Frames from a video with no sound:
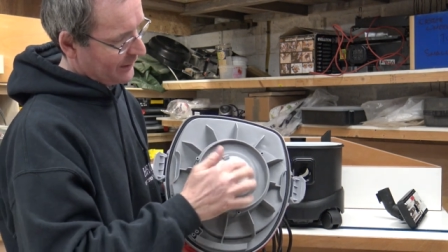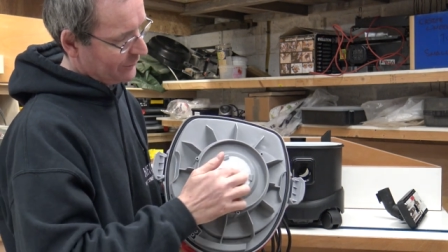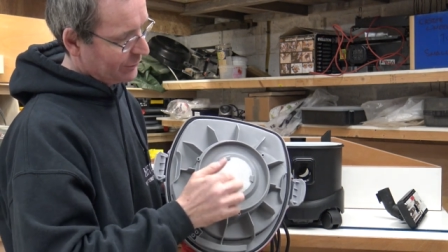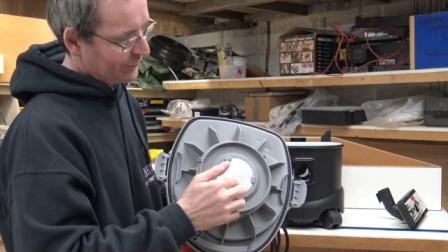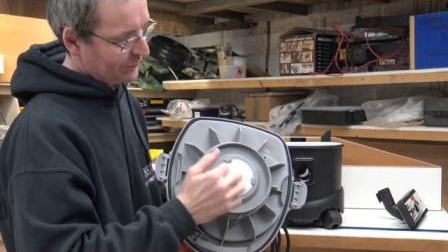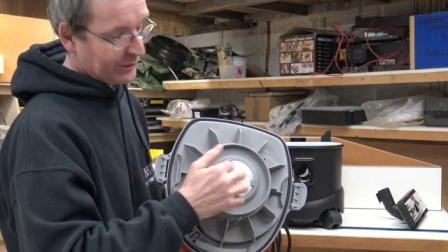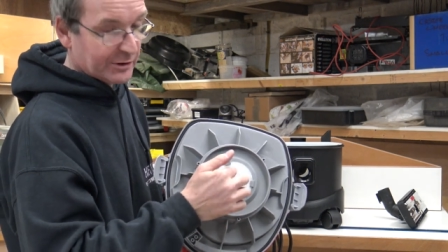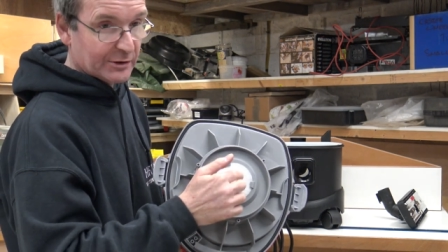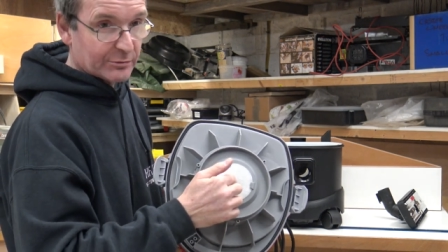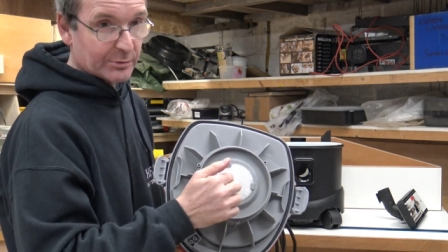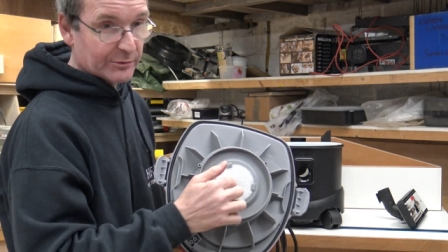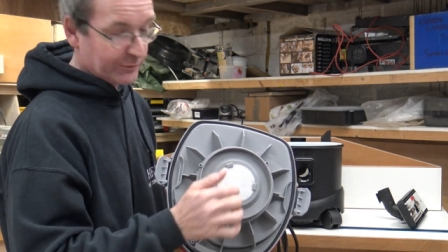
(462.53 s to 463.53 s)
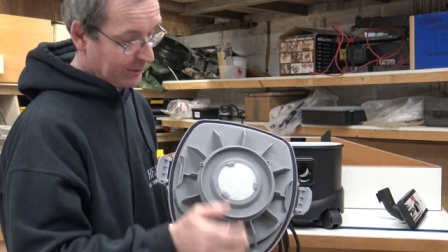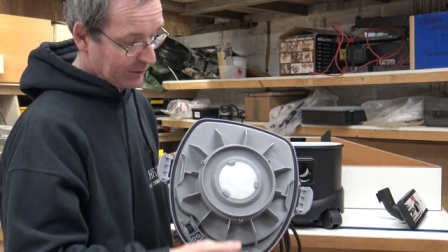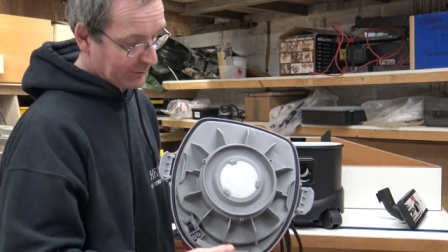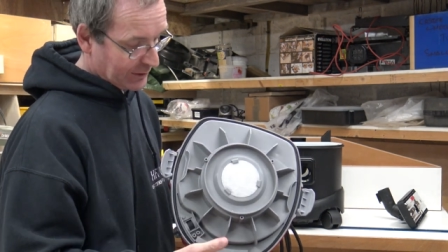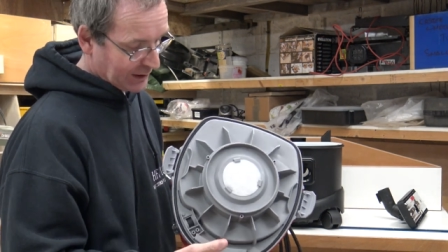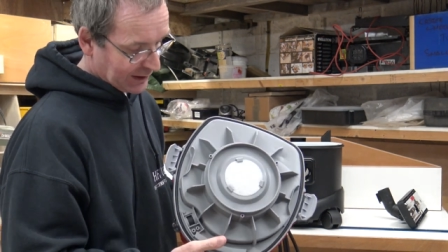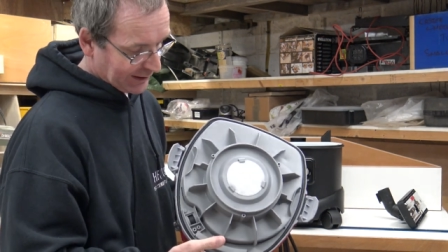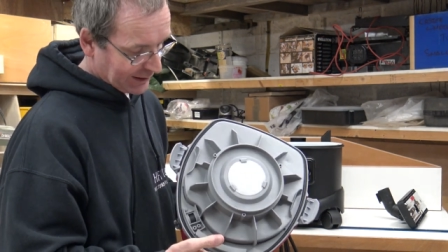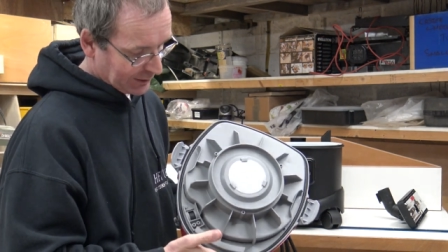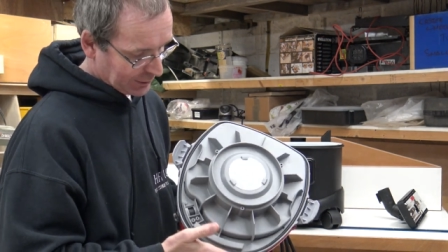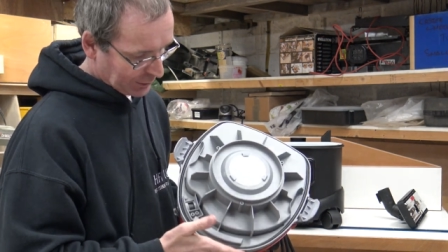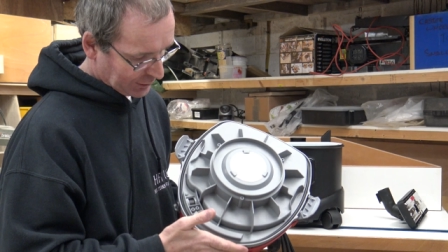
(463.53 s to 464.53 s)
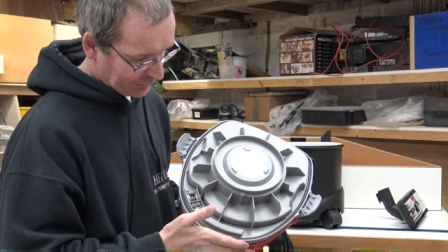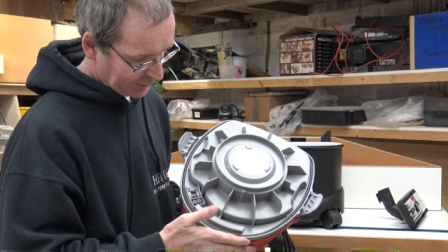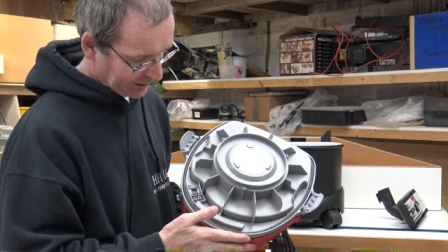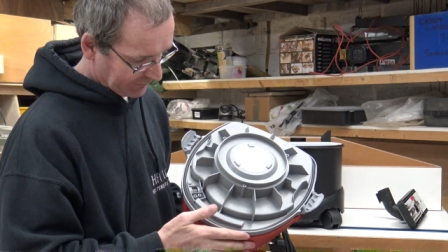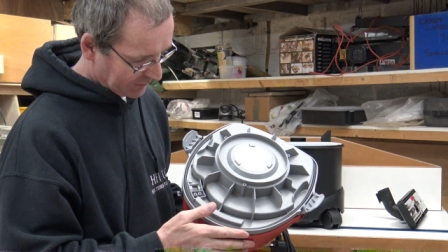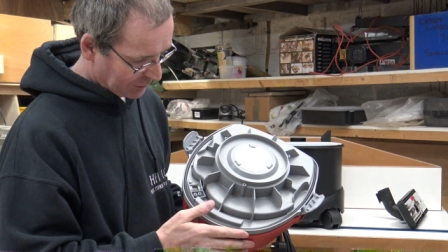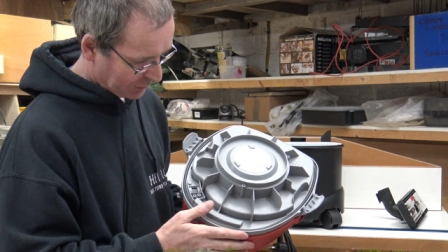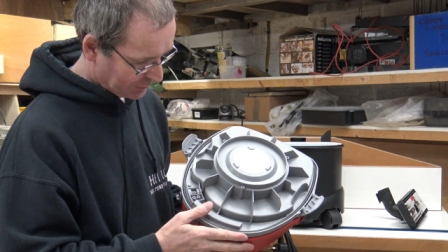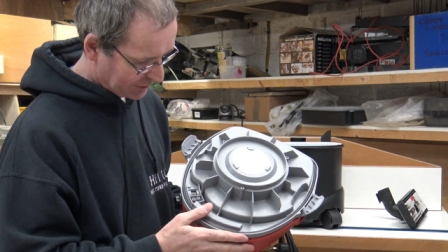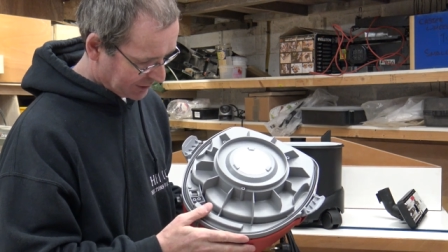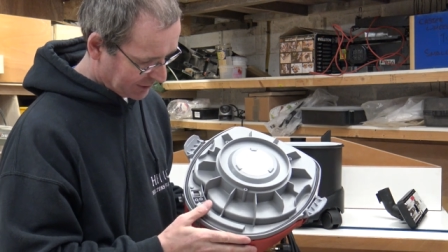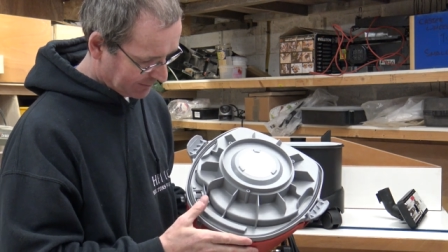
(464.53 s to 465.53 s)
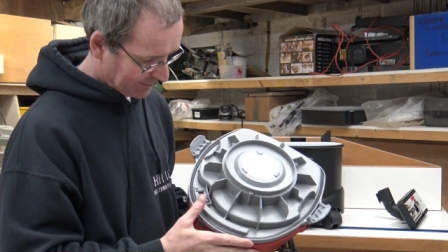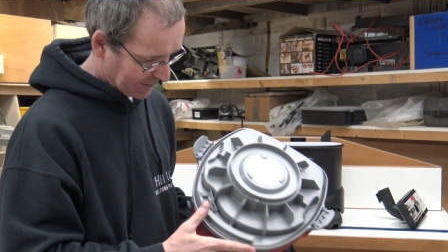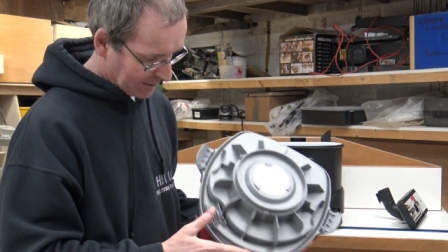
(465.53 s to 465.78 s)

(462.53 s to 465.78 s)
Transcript: as you see, this one's very, very clean as I haven't used it.